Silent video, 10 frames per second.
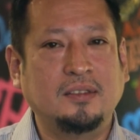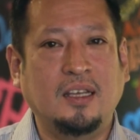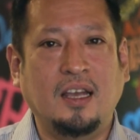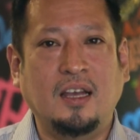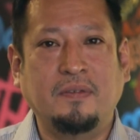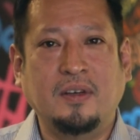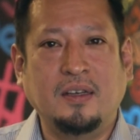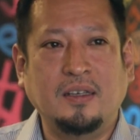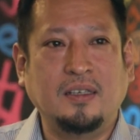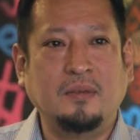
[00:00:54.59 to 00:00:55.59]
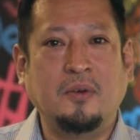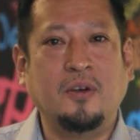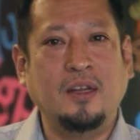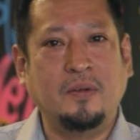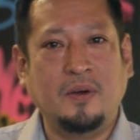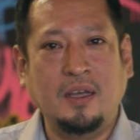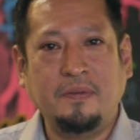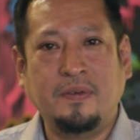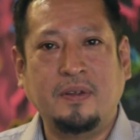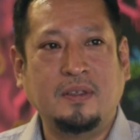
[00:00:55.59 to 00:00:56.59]
I have a Mongolian wife,
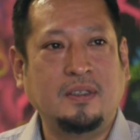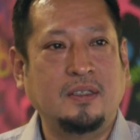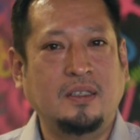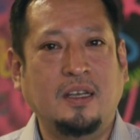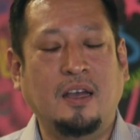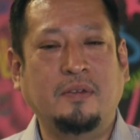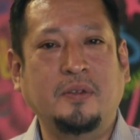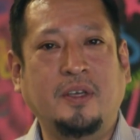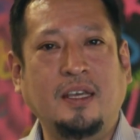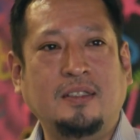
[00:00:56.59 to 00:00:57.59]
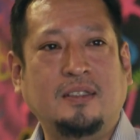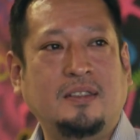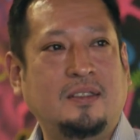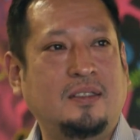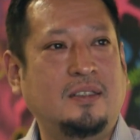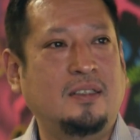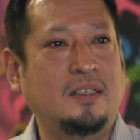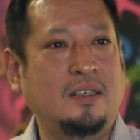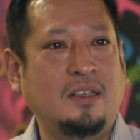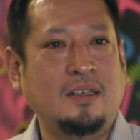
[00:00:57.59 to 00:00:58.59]
I have 2 kids,
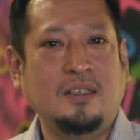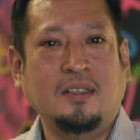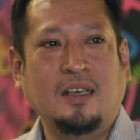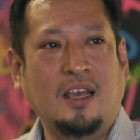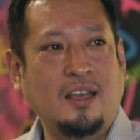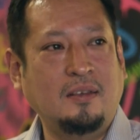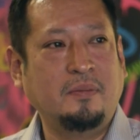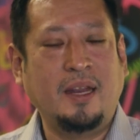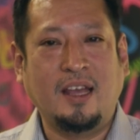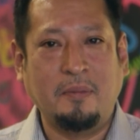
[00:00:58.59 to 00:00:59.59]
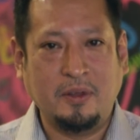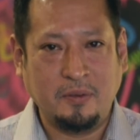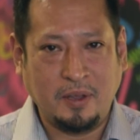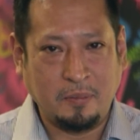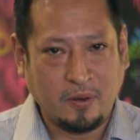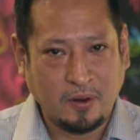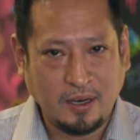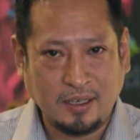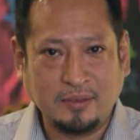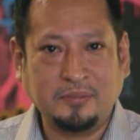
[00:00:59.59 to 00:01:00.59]
and very happy to be in Mongolia.